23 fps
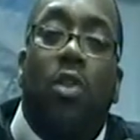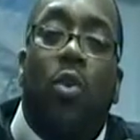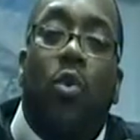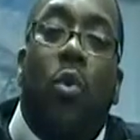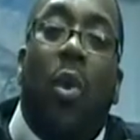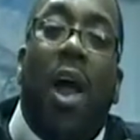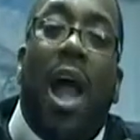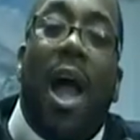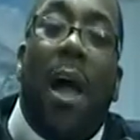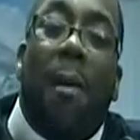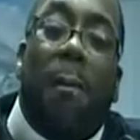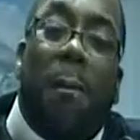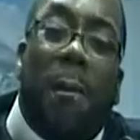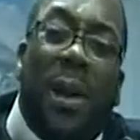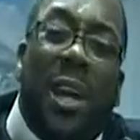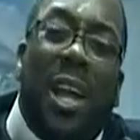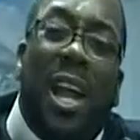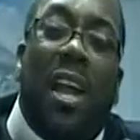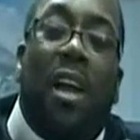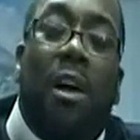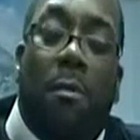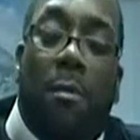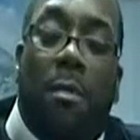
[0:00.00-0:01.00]
through
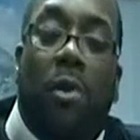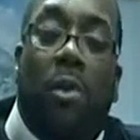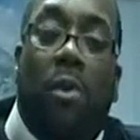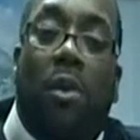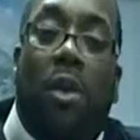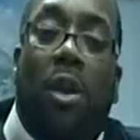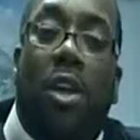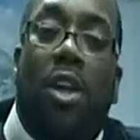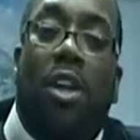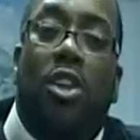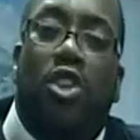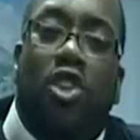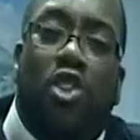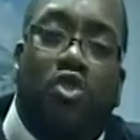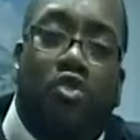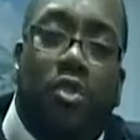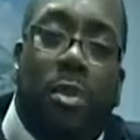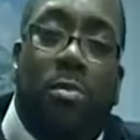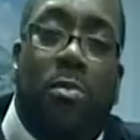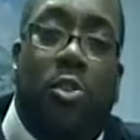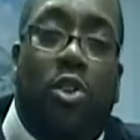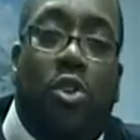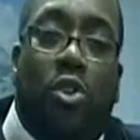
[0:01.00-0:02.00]
applicable
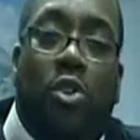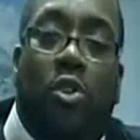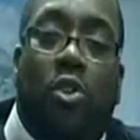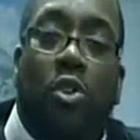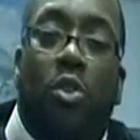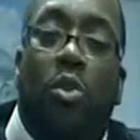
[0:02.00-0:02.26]
scripture,